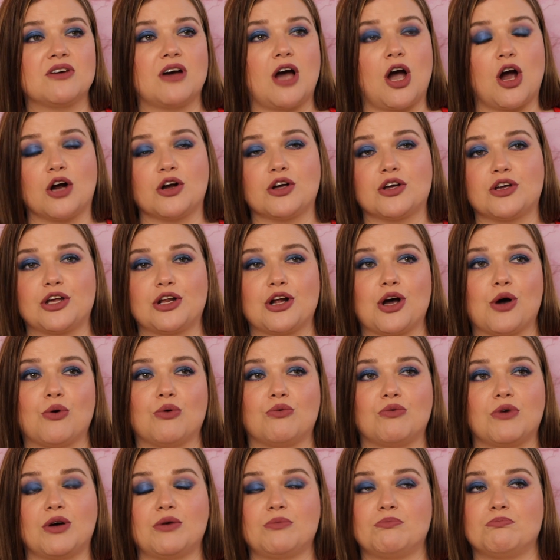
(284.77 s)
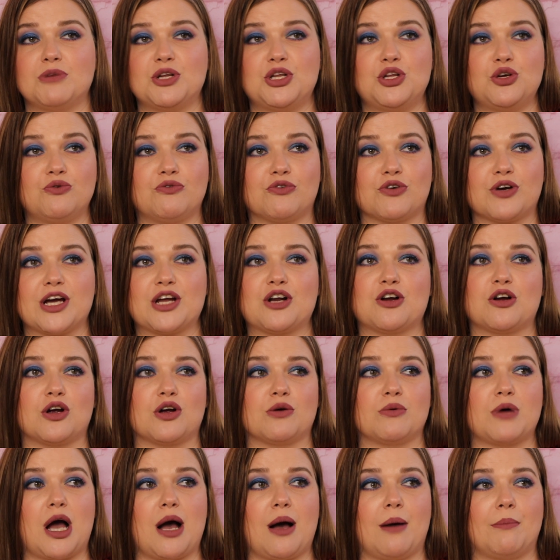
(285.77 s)
maneuver it
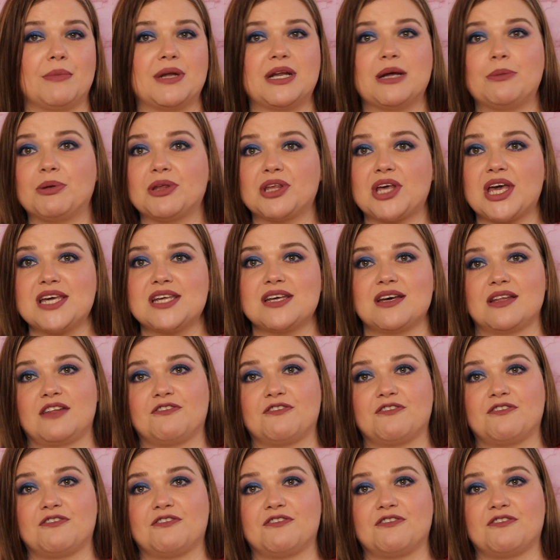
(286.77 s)
or manipulate it.